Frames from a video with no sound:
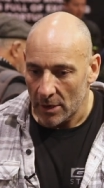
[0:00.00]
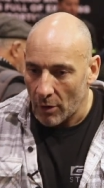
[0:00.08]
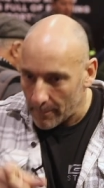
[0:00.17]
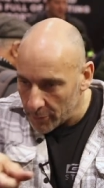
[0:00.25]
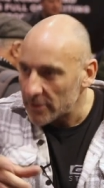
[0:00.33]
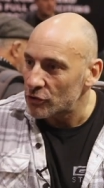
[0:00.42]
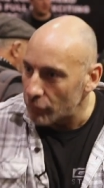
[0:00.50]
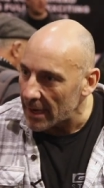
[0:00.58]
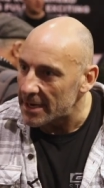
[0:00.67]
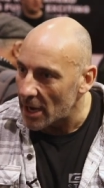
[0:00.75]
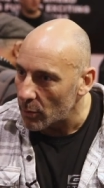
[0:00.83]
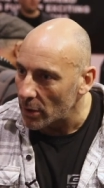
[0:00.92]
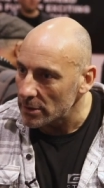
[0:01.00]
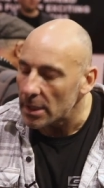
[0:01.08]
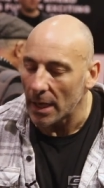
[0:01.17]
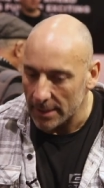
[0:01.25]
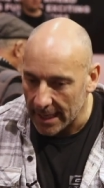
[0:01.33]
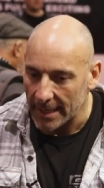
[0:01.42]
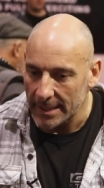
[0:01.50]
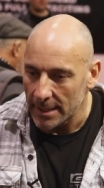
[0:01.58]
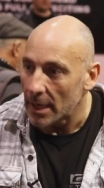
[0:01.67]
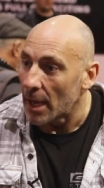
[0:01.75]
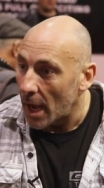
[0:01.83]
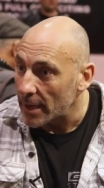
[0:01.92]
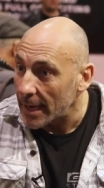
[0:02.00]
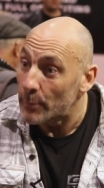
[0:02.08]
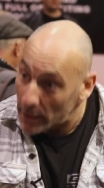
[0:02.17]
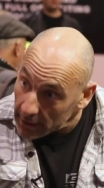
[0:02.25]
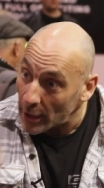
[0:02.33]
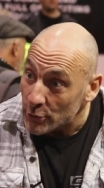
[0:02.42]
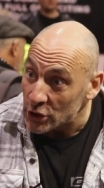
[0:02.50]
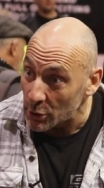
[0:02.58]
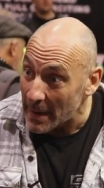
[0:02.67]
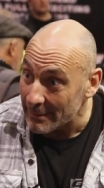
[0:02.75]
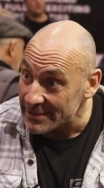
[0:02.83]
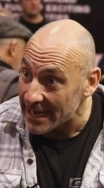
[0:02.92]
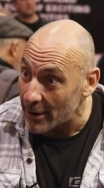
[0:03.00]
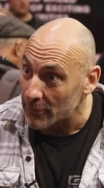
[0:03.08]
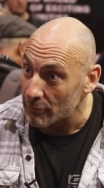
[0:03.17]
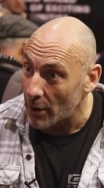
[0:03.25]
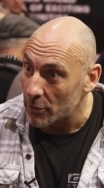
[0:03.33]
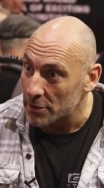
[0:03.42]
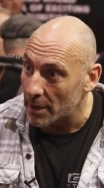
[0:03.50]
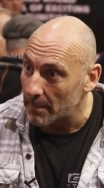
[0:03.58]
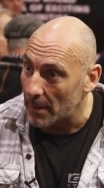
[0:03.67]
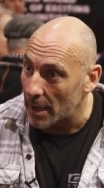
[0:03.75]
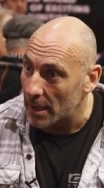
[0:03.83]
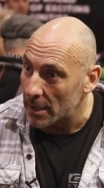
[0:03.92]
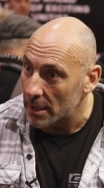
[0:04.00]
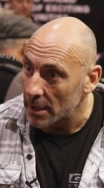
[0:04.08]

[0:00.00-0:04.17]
Right, put this radio on, okay, okay, we're going to go two hours now on the road. And I'm like,